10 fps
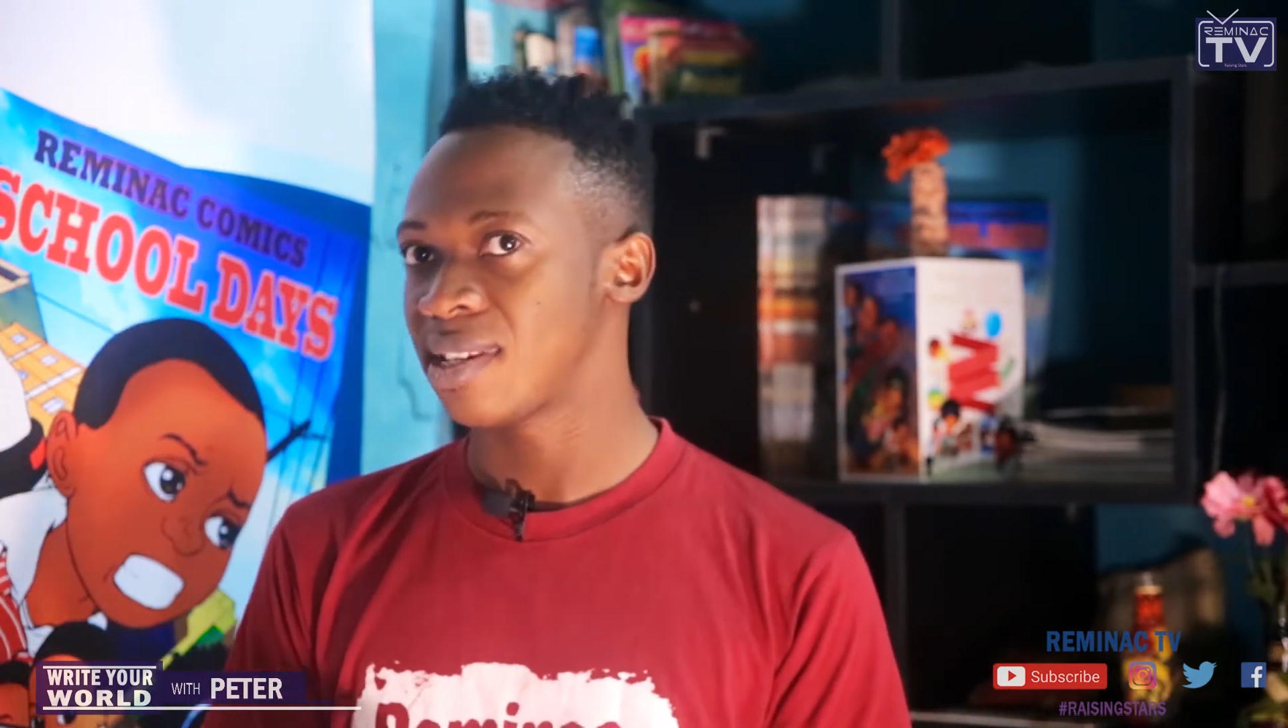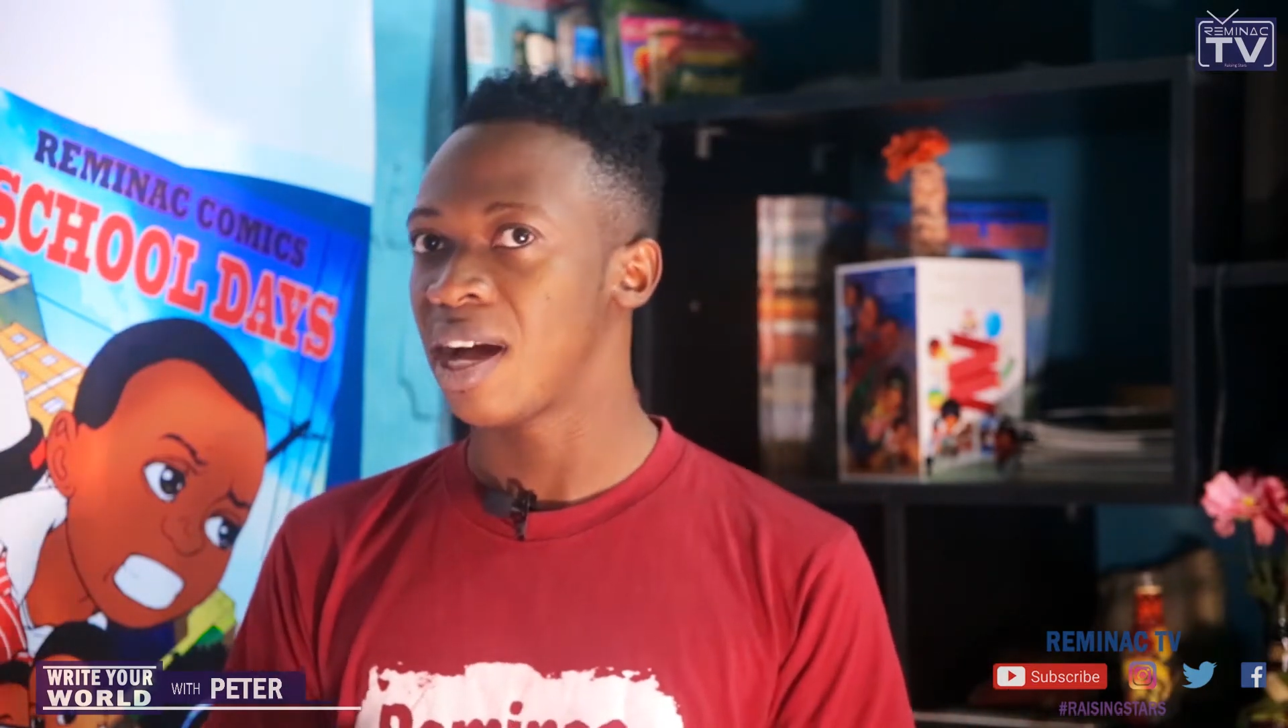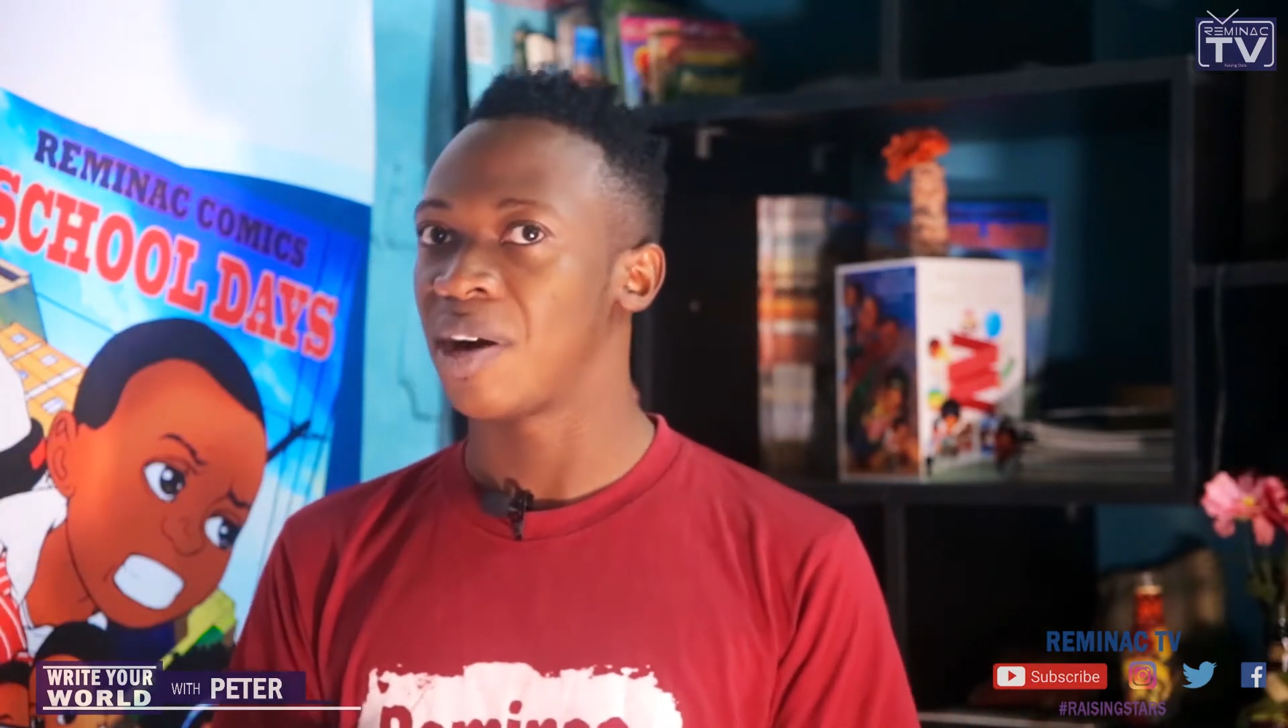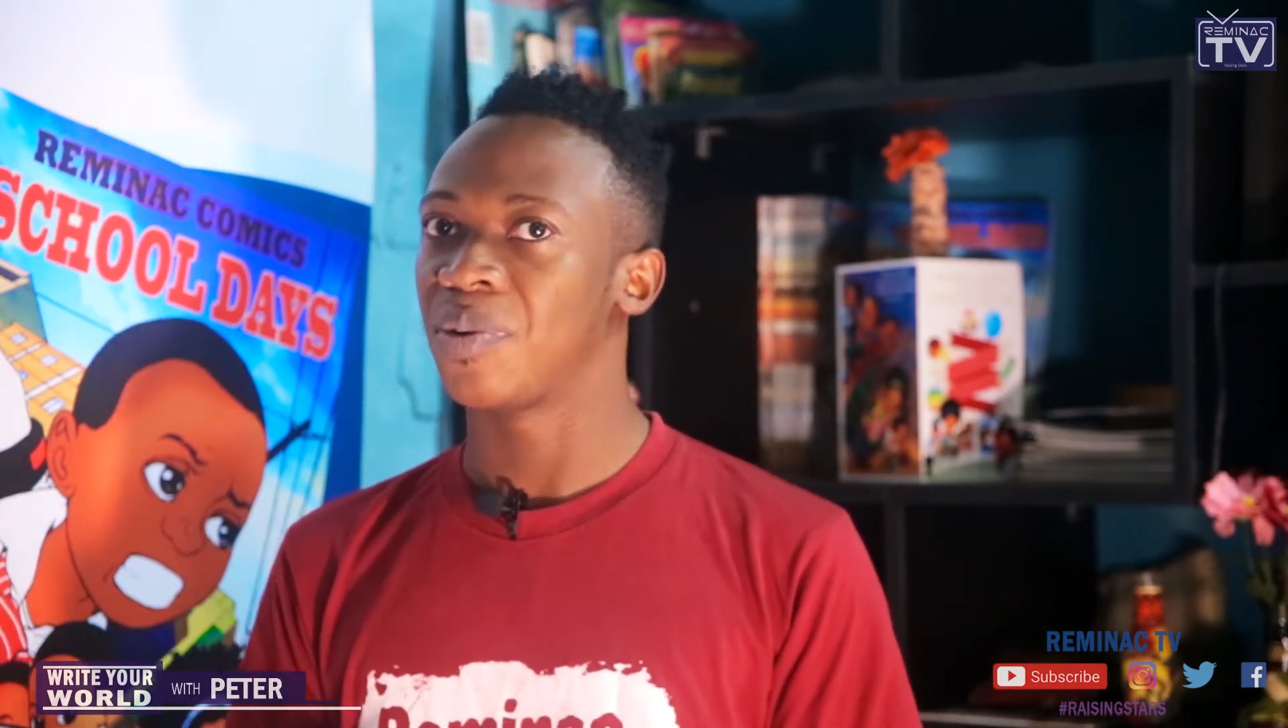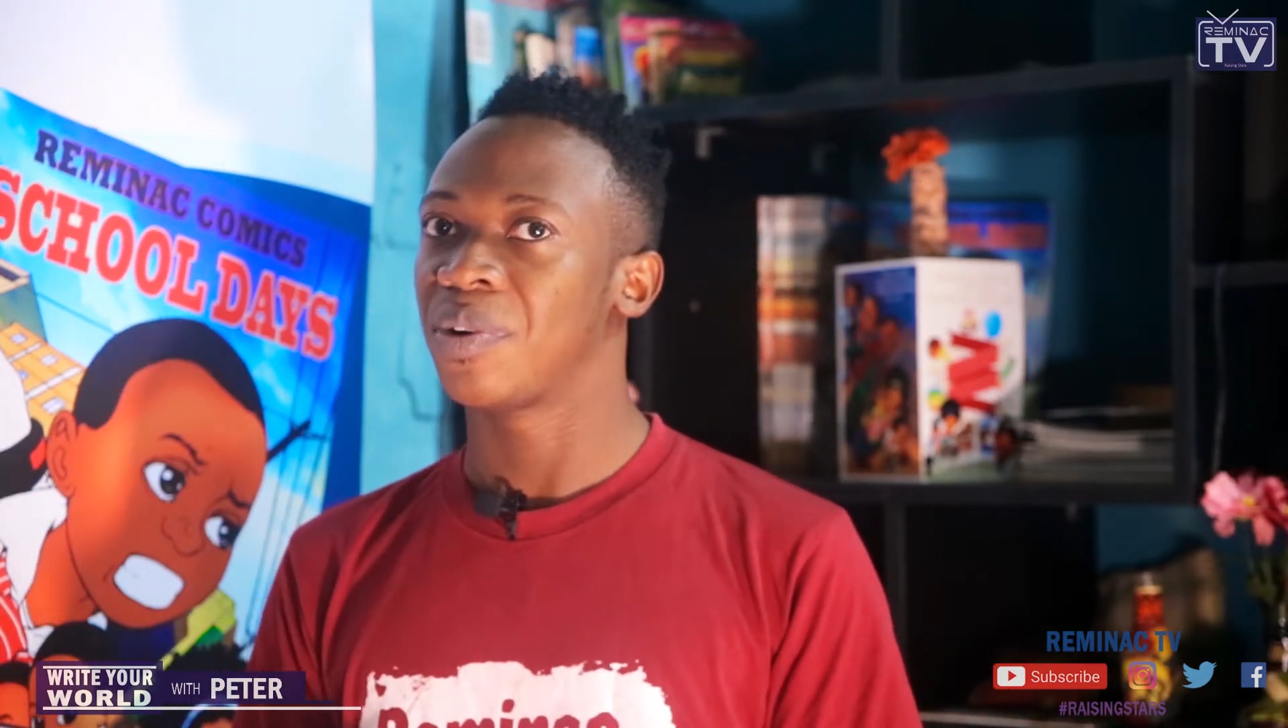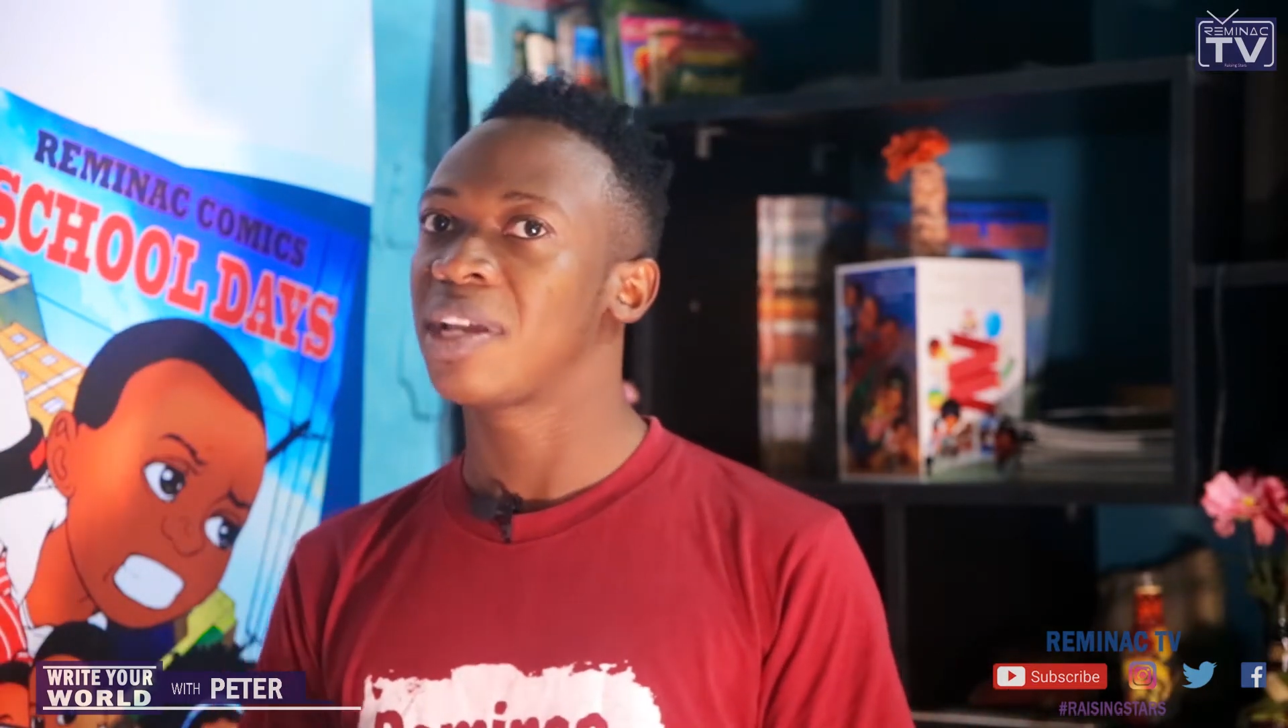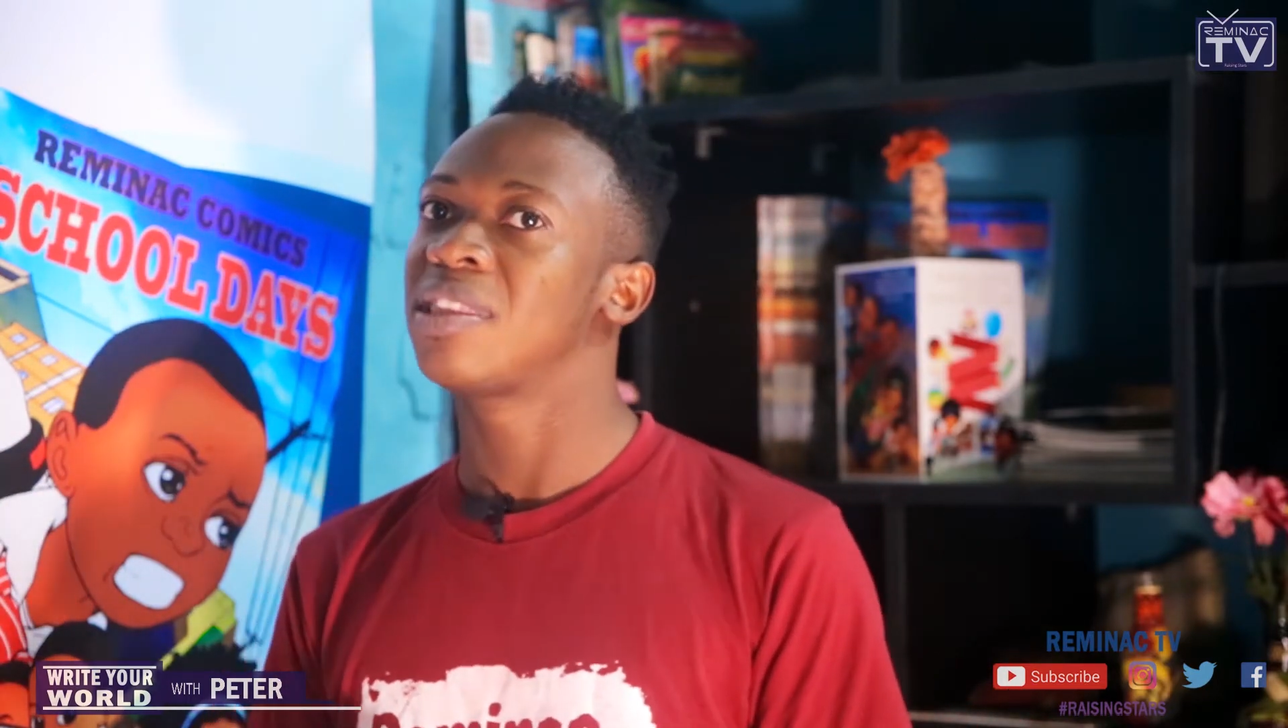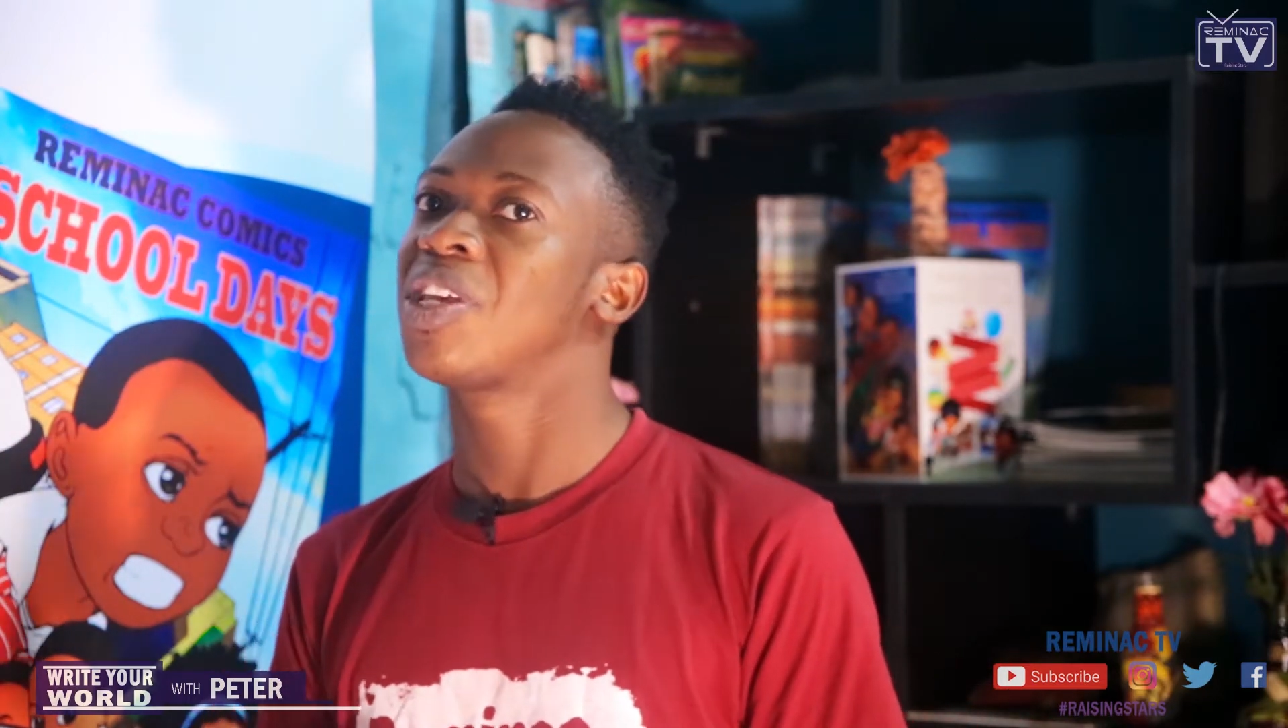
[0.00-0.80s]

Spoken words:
Now, in